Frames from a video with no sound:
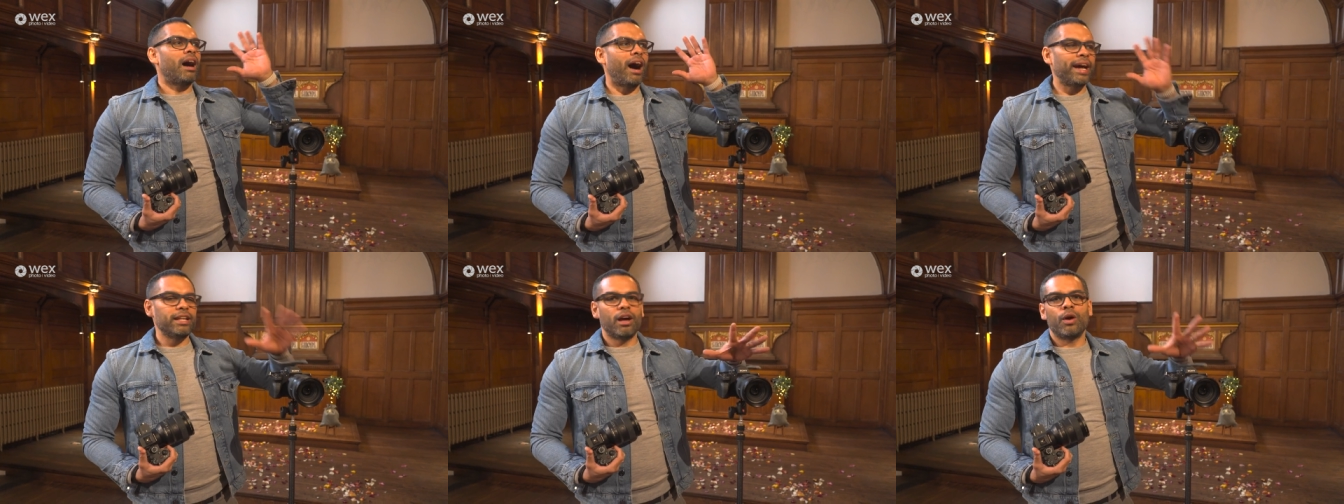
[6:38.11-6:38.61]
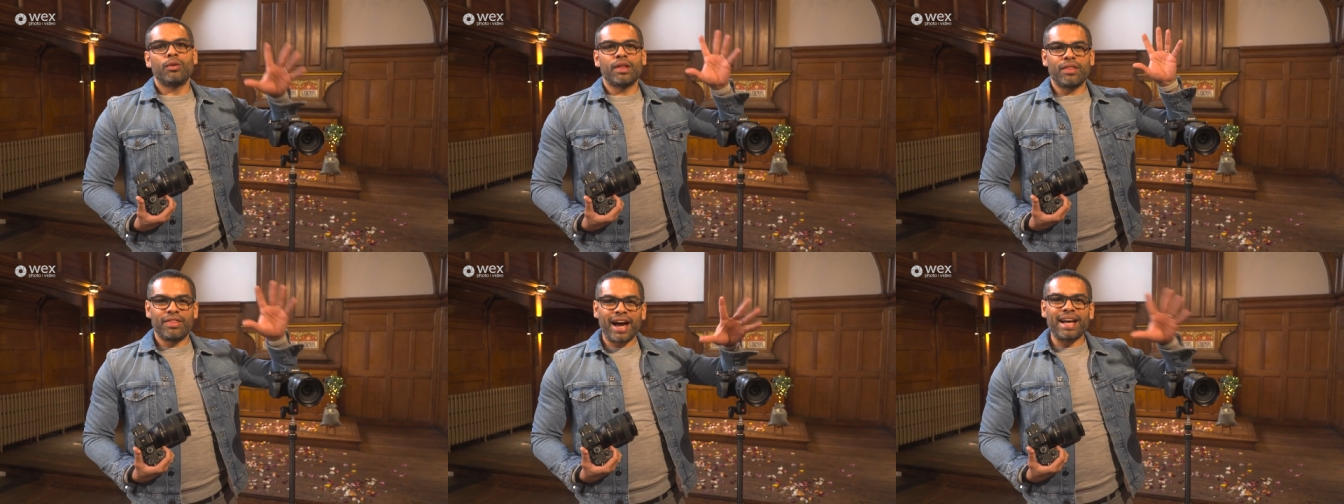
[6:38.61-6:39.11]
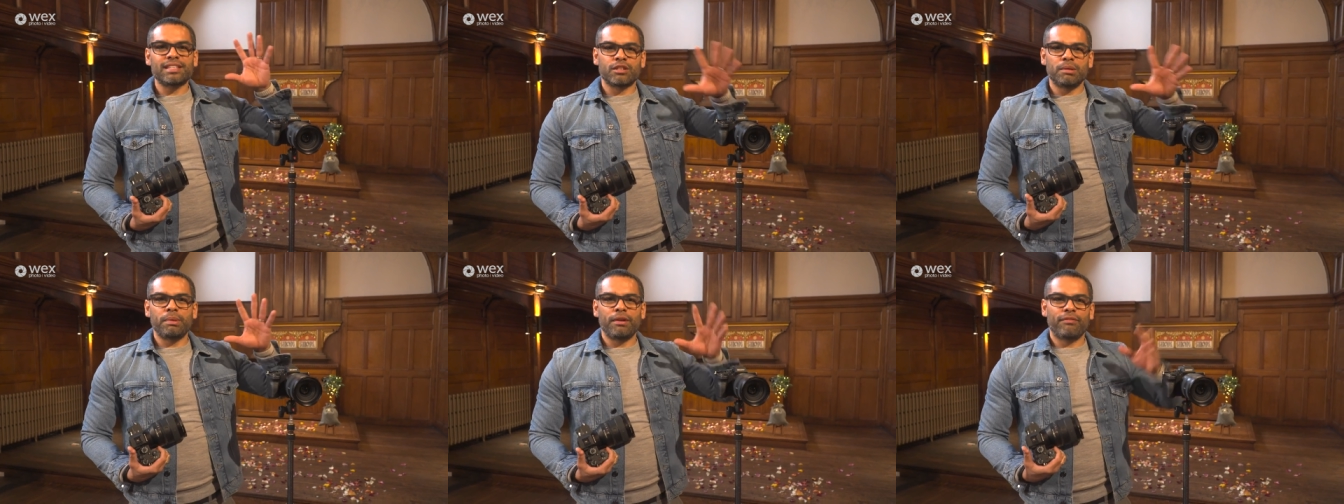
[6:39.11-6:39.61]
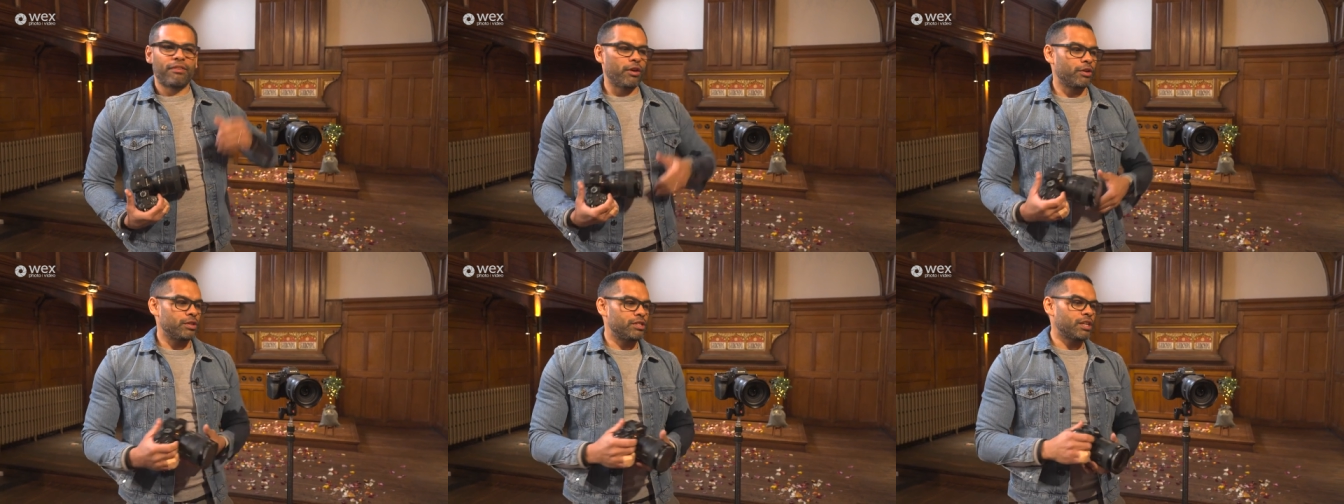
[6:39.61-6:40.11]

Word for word: I know that that's going to be on focus.